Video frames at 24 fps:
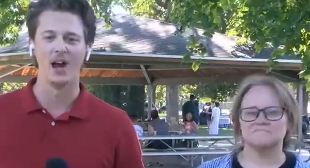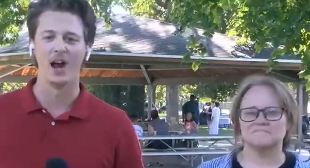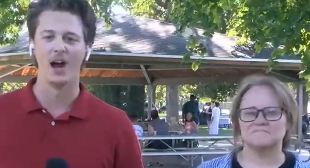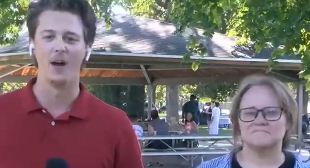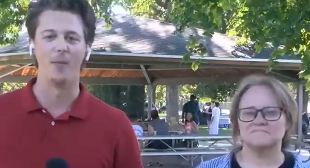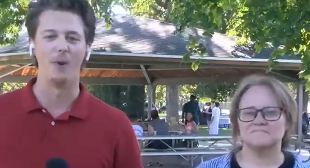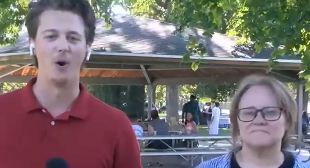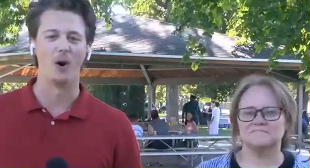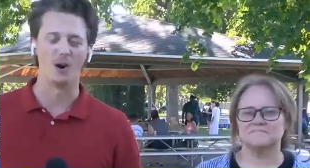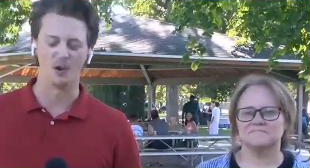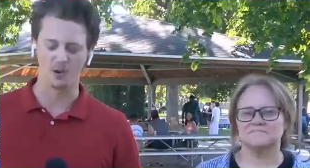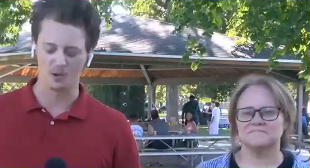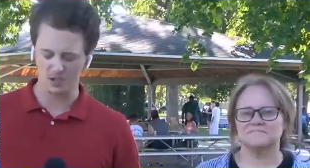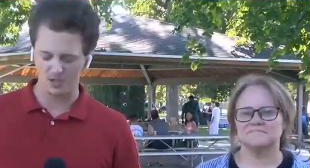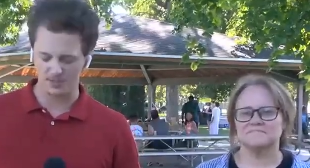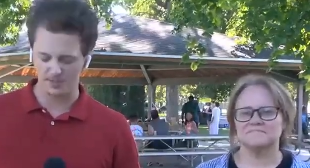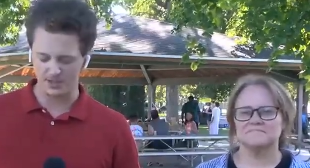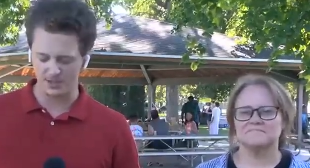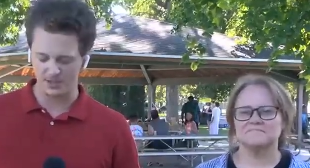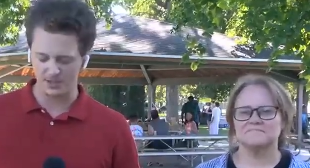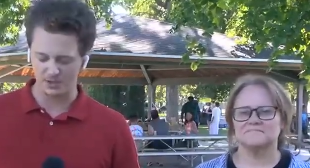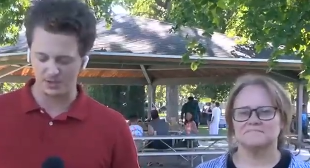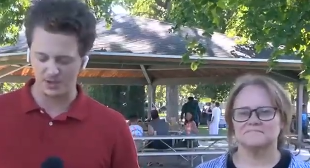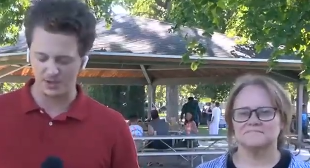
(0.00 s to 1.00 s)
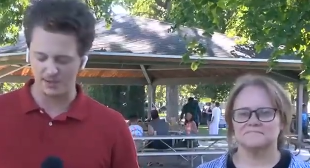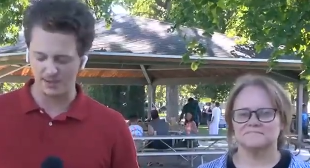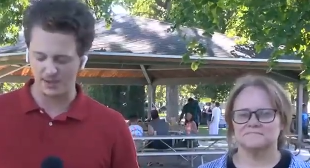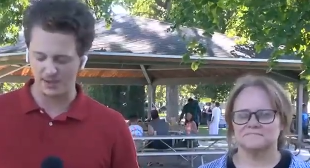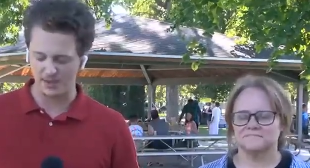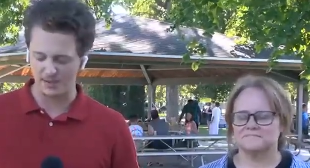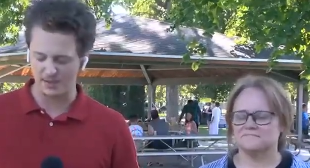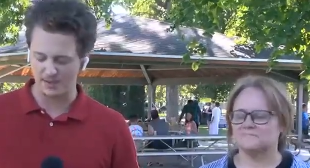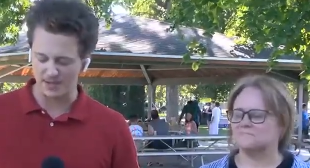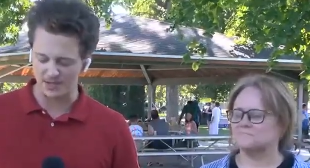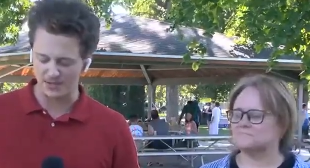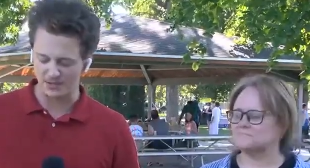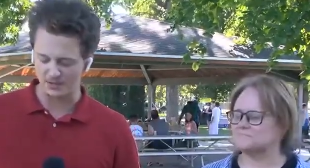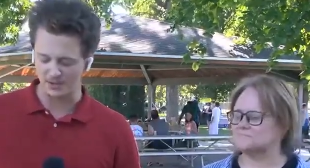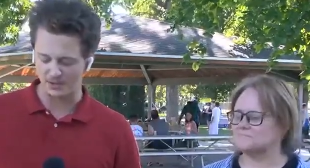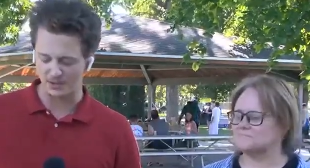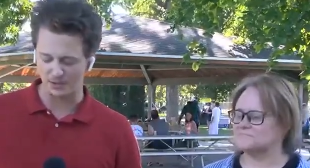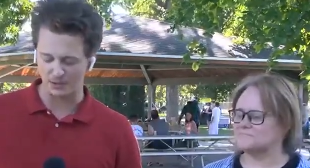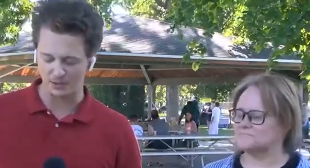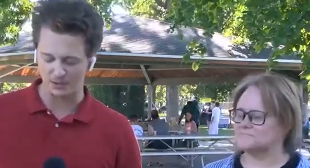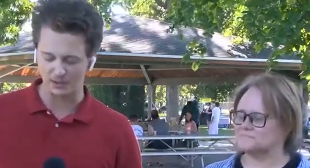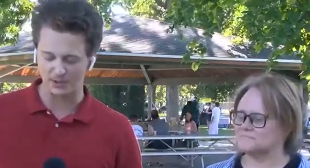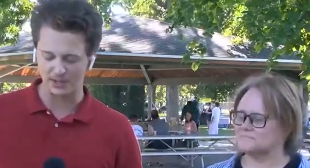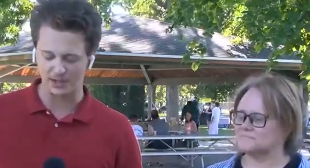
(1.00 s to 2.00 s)
Speaker 1: I'm honored to be joined by the mentoring
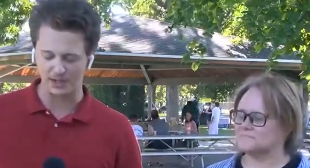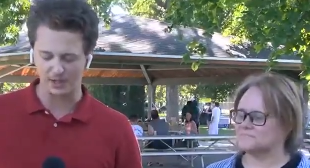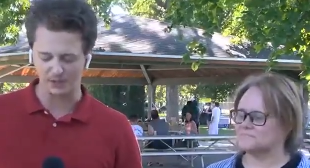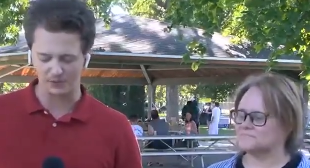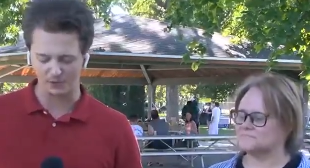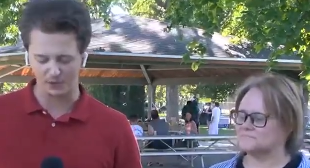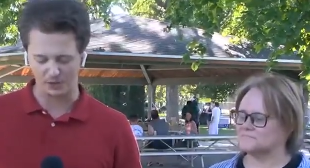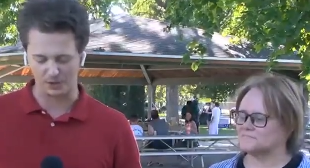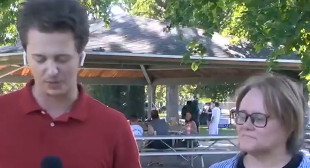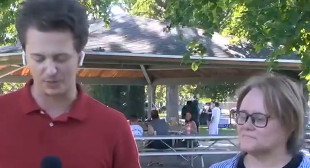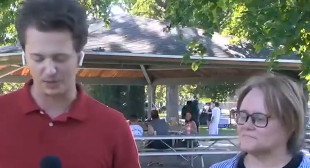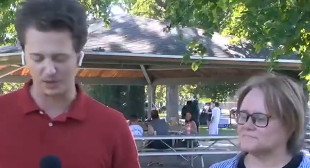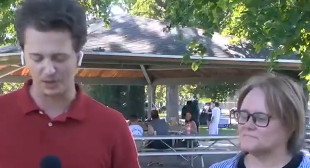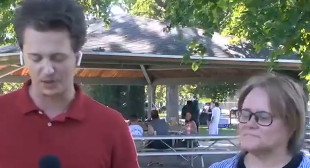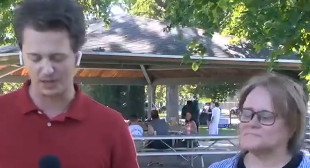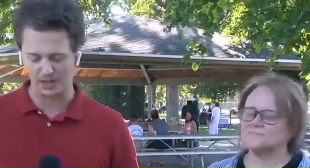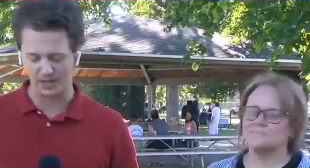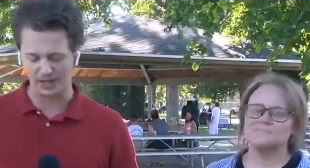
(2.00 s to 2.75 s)
coordinator for Community